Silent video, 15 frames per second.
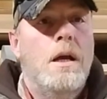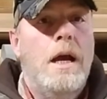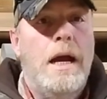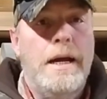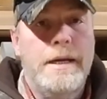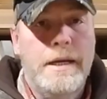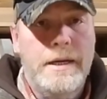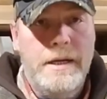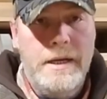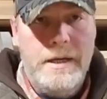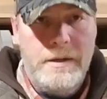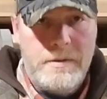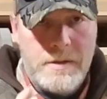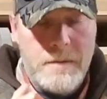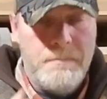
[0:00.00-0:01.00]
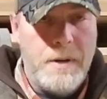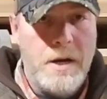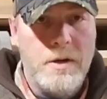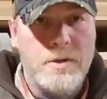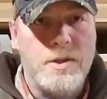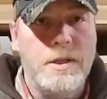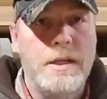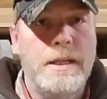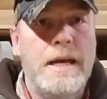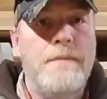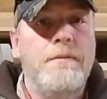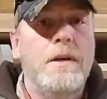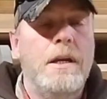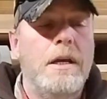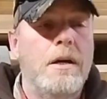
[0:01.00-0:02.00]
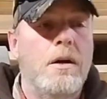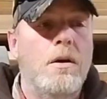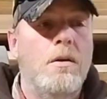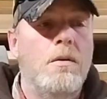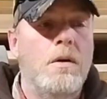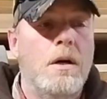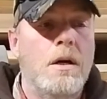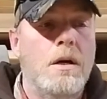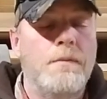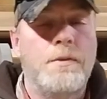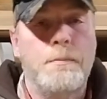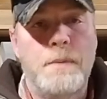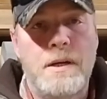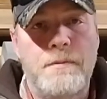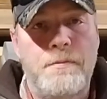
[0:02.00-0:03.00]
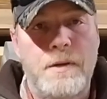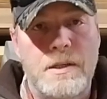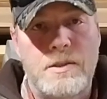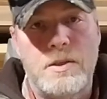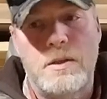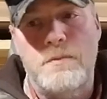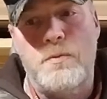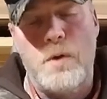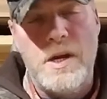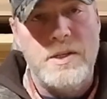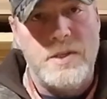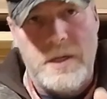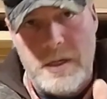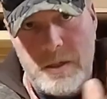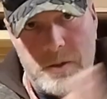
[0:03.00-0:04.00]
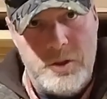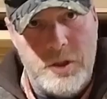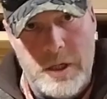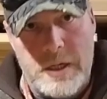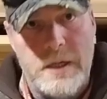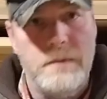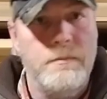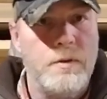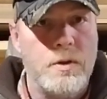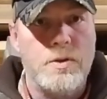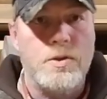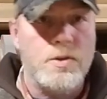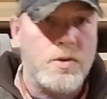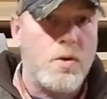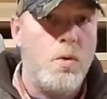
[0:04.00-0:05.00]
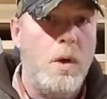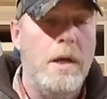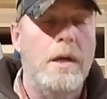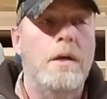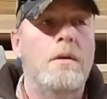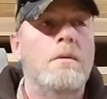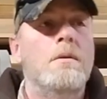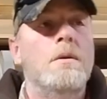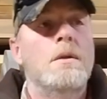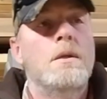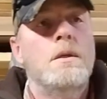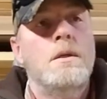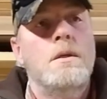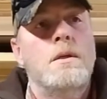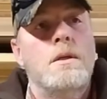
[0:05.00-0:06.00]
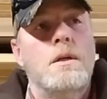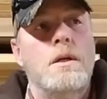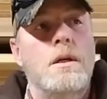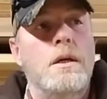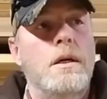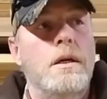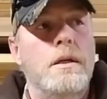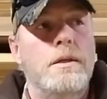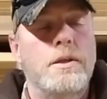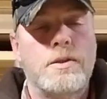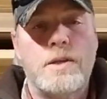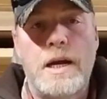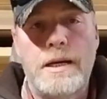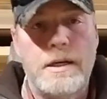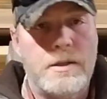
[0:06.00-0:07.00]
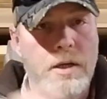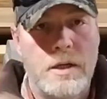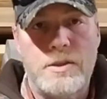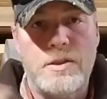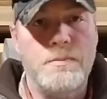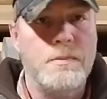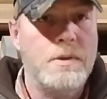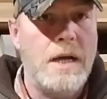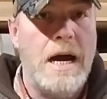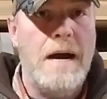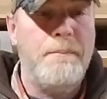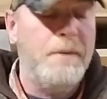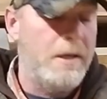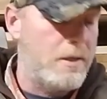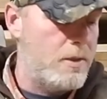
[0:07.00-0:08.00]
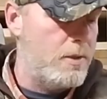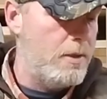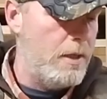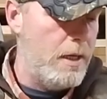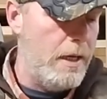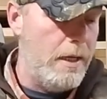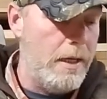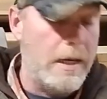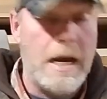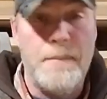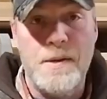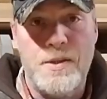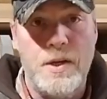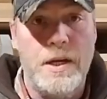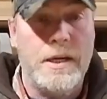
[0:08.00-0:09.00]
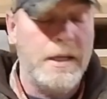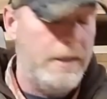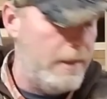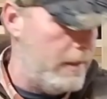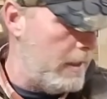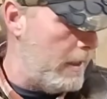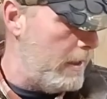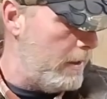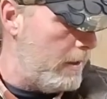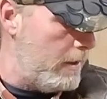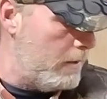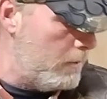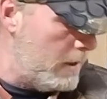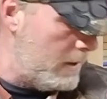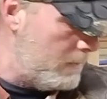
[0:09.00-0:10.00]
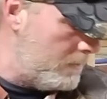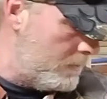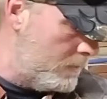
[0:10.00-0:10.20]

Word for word: I did a comparison in that video of the benefits of raising chicken versus quail and just kind of touched some topics. And it got me thinking that, hey, you know what?